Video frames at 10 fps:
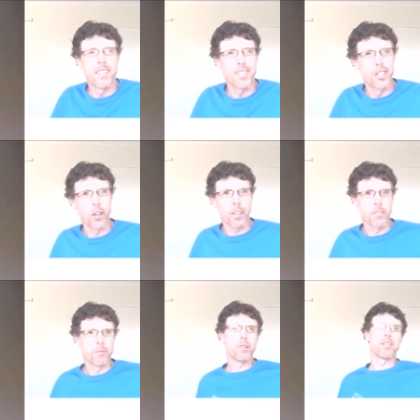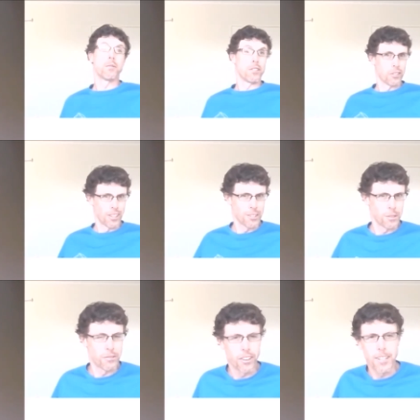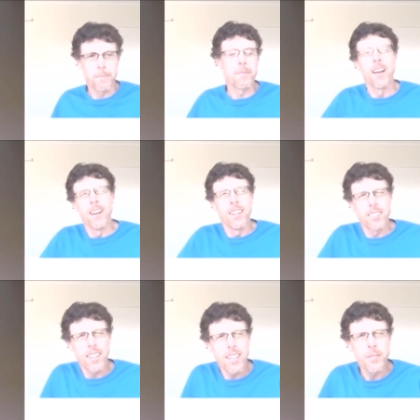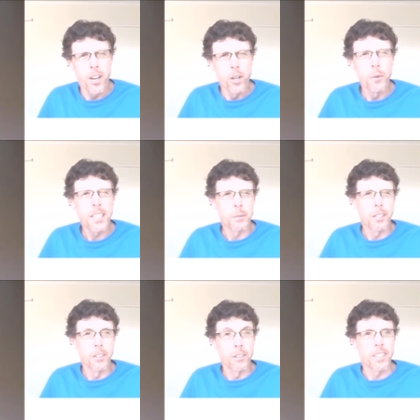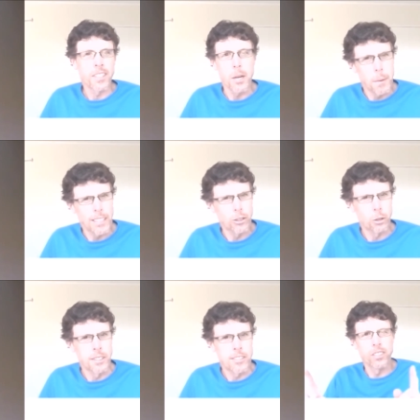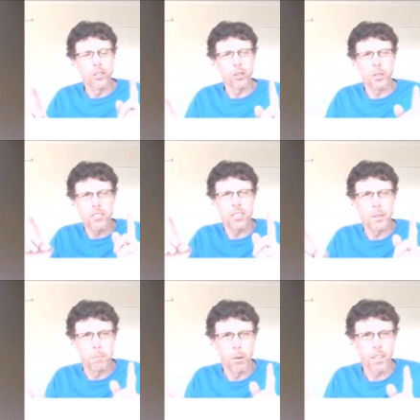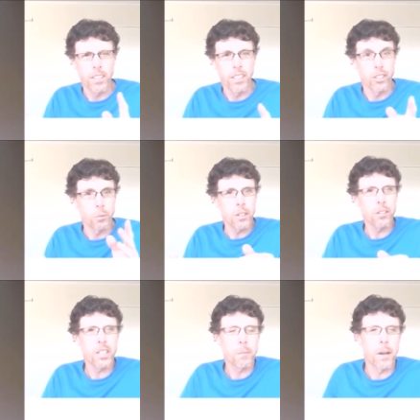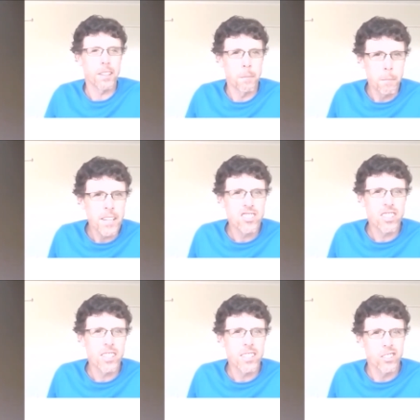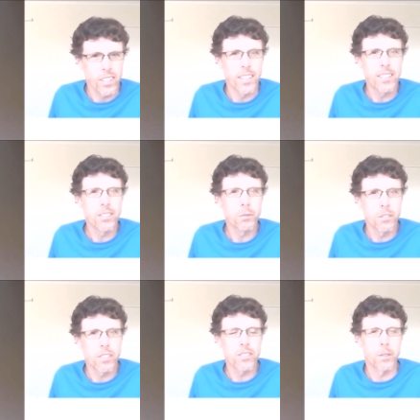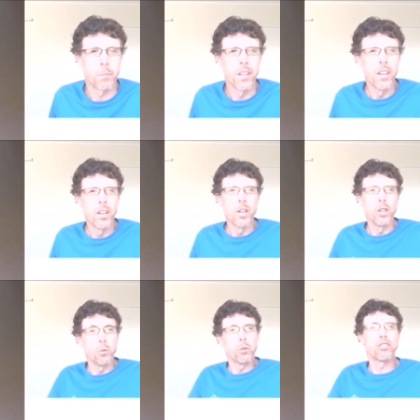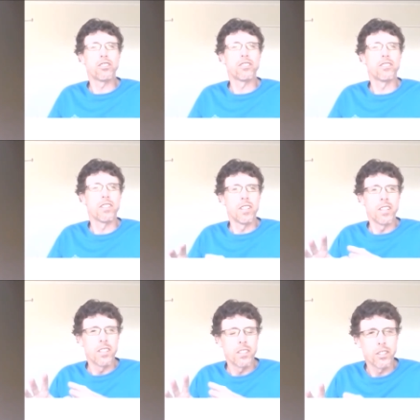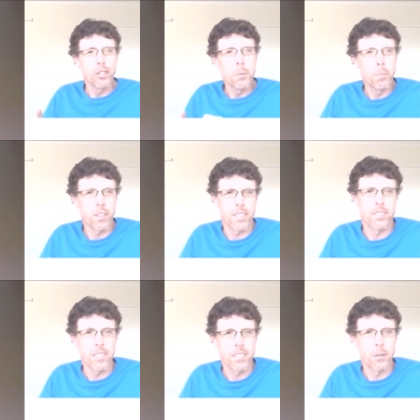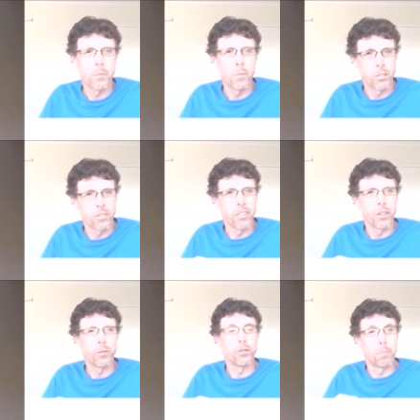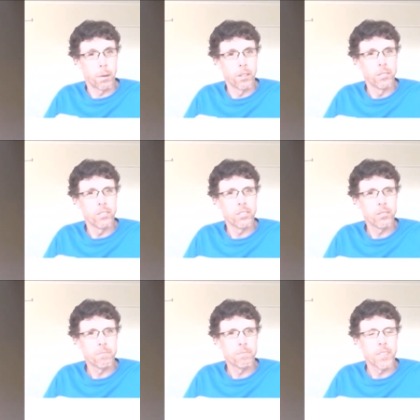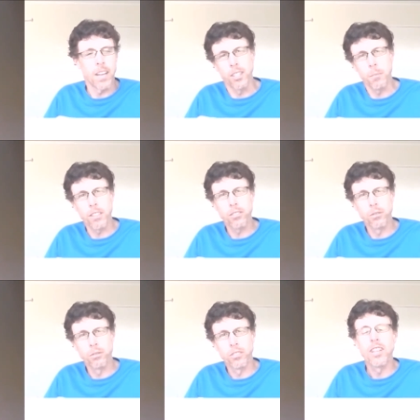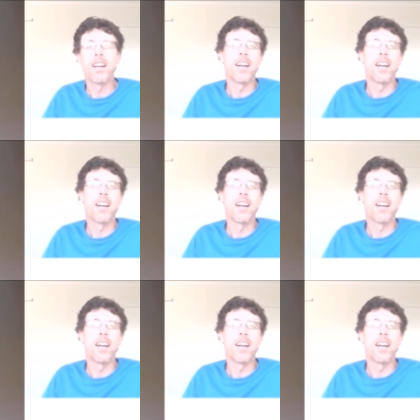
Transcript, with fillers: Kia ora. welcome to Science with Folly. Today we're going to be learning about joints, joints in your body, because we're learning about the muscular skeletal system, which is the human body system which involves your bones and your muscles